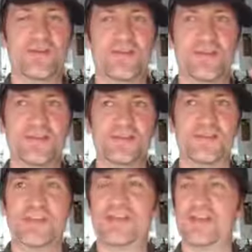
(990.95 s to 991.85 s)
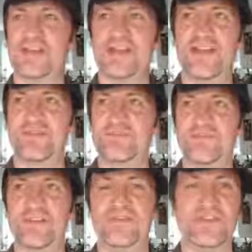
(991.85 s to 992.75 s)
right? So that you can have
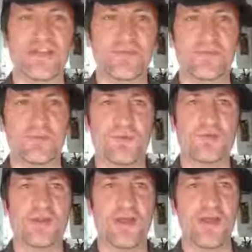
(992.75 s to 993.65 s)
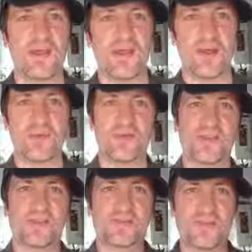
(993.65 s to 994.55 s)
15 if you want, but
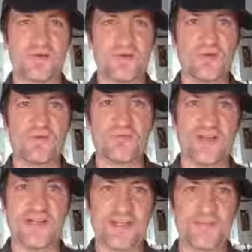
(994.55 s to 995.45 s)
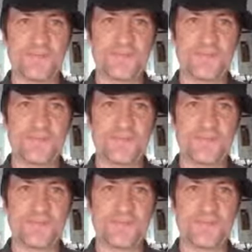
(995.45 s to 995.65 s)
the goal really